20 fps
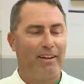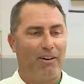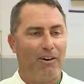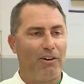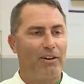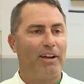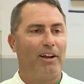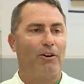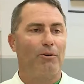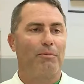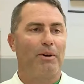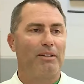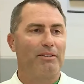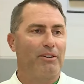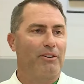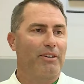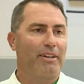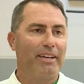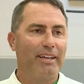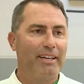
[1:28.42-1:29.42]
They all care
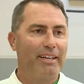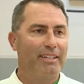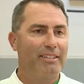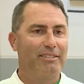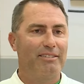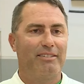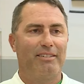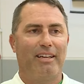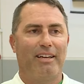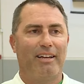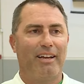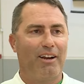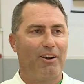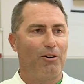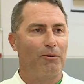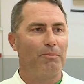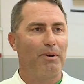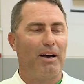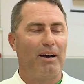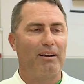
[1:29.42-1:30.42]
about their kids. They
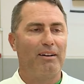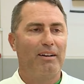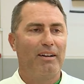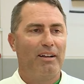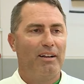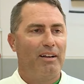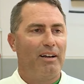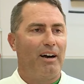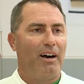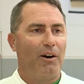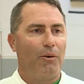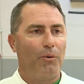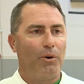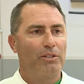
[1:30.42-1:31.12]
care about uh,